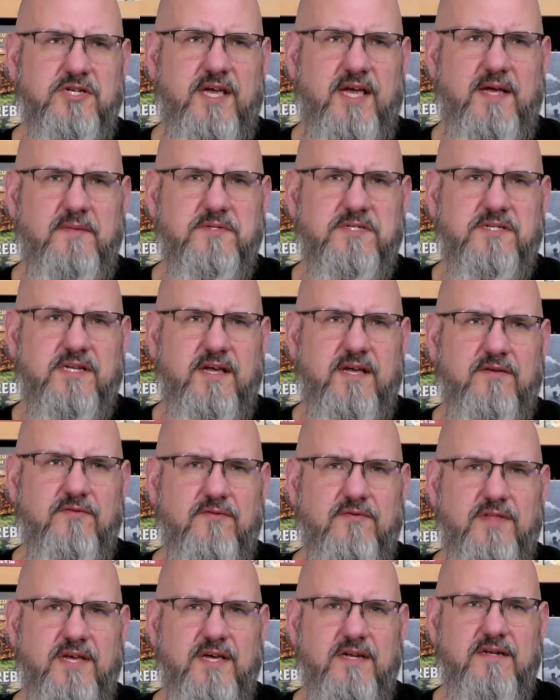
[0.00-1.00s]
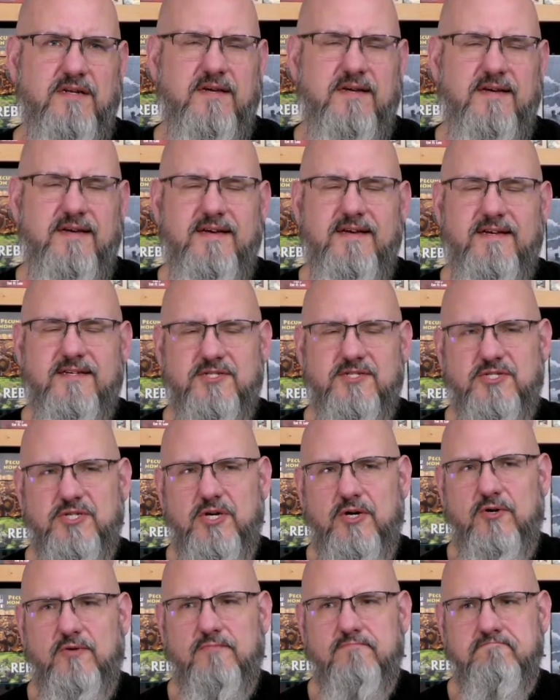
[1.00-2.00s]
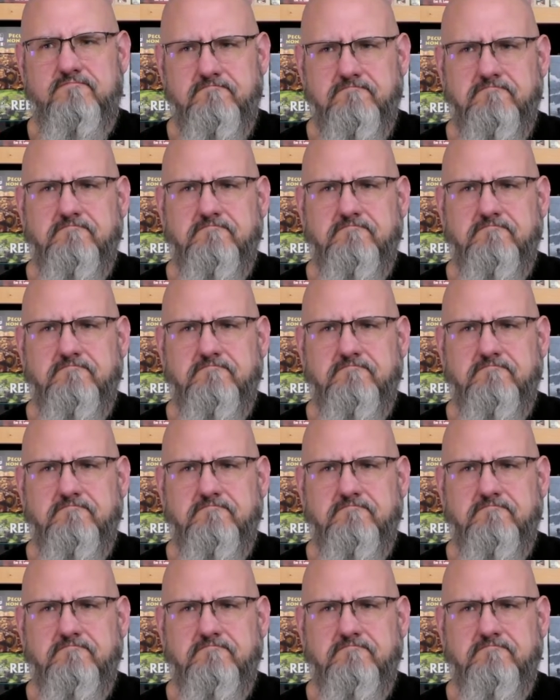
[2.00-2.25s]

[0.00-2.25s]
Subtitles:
of games together then. So